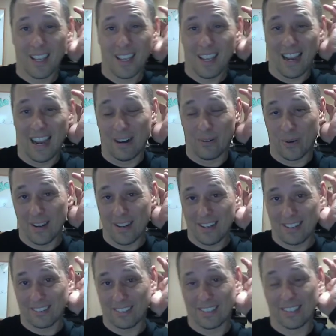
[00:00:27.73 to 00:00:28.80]

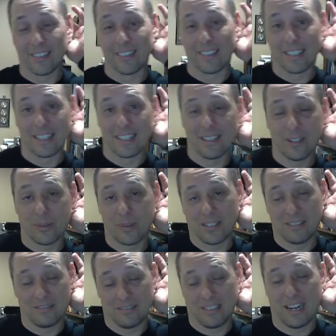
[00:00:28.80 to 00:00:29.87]
Ironically,
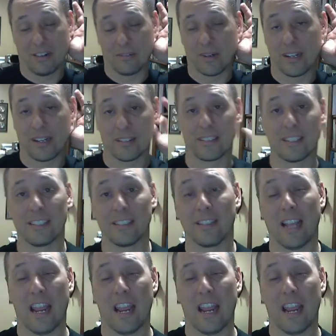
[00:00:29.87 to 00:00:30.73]
not ironically,